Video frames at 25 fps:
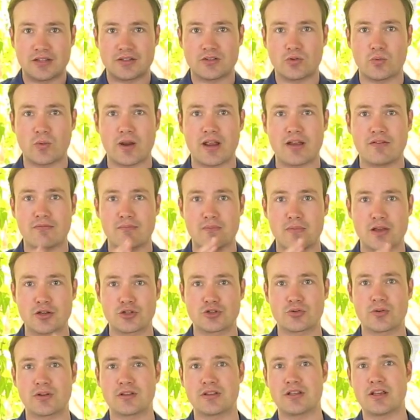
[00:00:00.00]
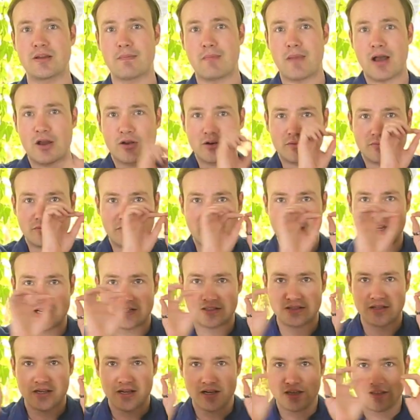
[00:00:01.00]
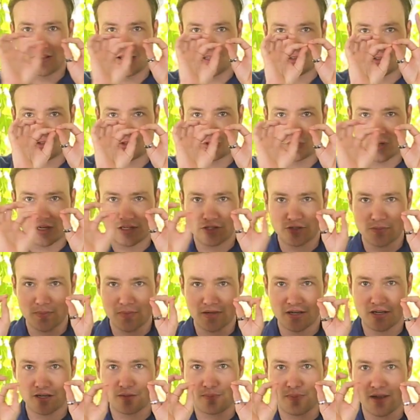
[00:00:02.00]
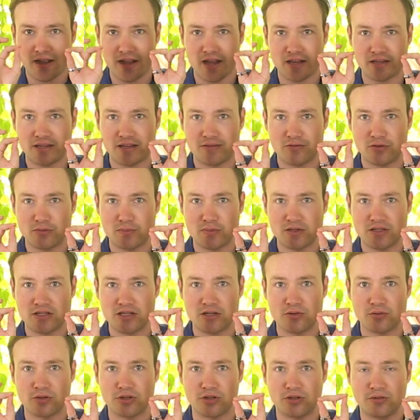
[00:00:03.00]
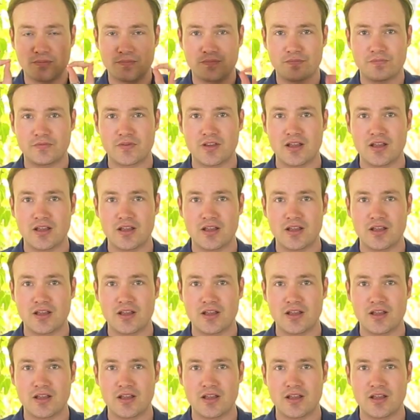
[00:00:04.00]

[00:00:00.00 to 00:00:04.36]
It's a way of measuring the amount of light that's transmitted by a given material